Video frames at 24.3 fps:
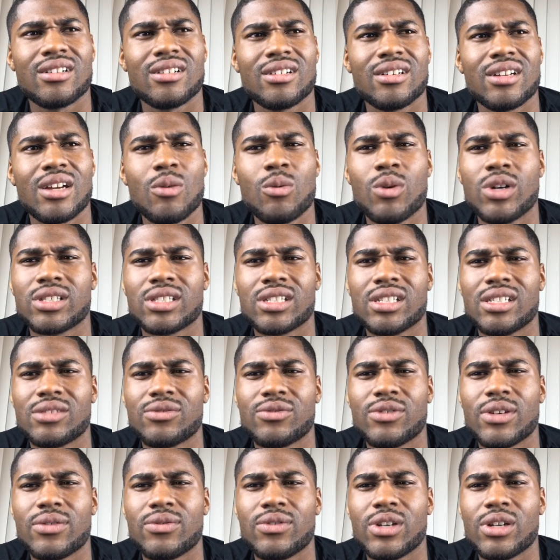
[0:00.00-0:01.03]
It wasn't his
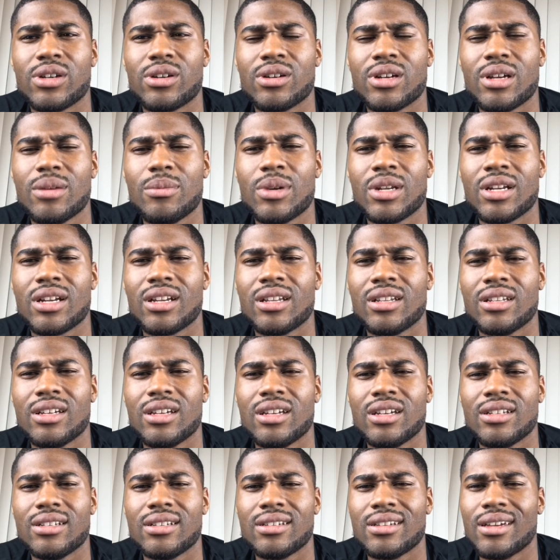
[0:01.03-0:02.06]
5th year. He been in the league.